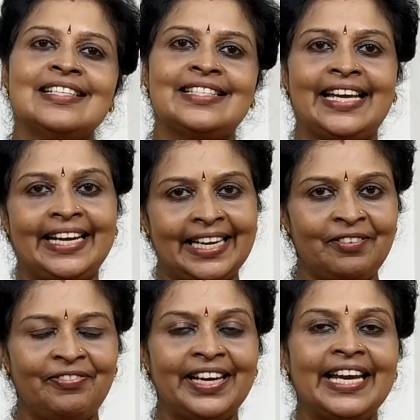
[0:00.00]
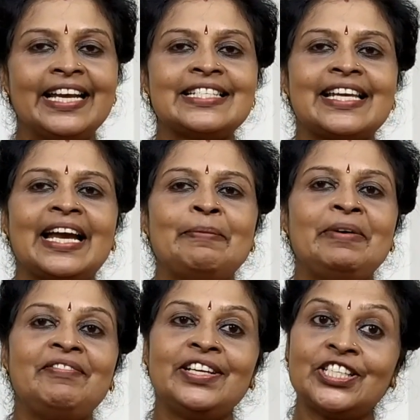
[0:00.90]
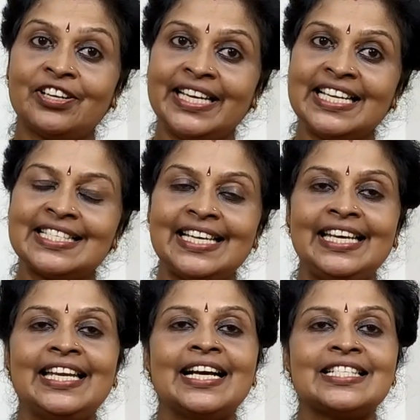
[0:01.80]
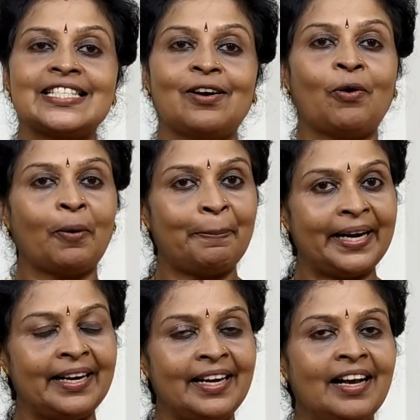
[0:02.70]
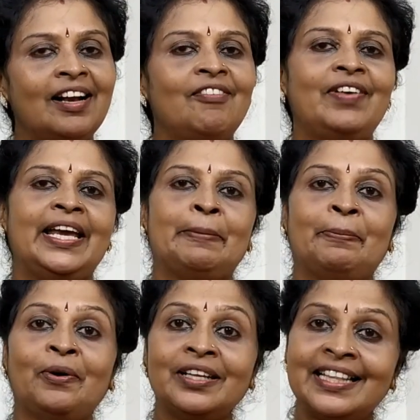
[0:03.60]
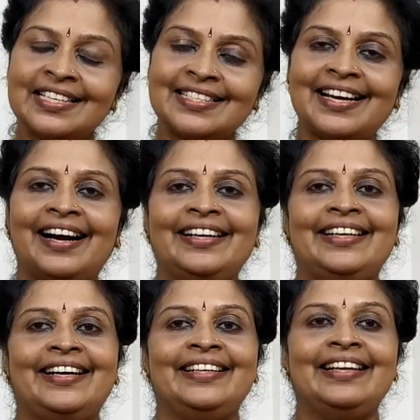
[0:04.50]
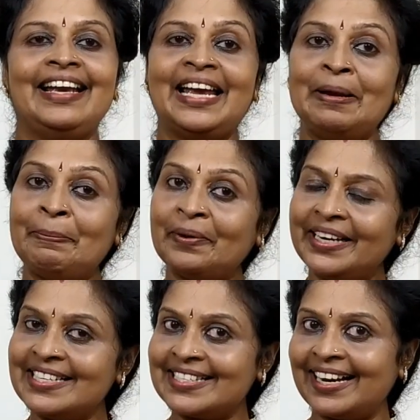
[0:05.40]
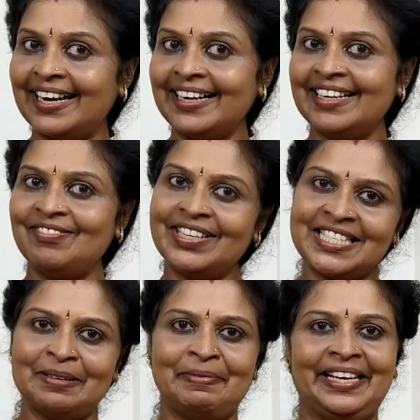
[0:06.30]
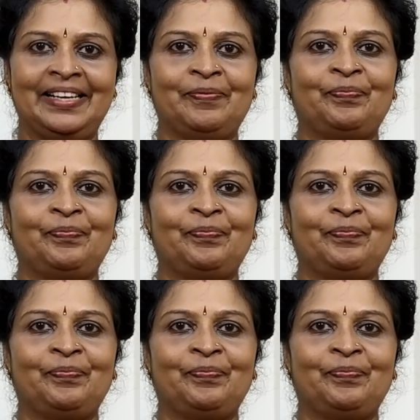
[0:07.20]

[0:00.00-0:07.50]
Certain figures can be visually seen as open where both the start and end points are visible.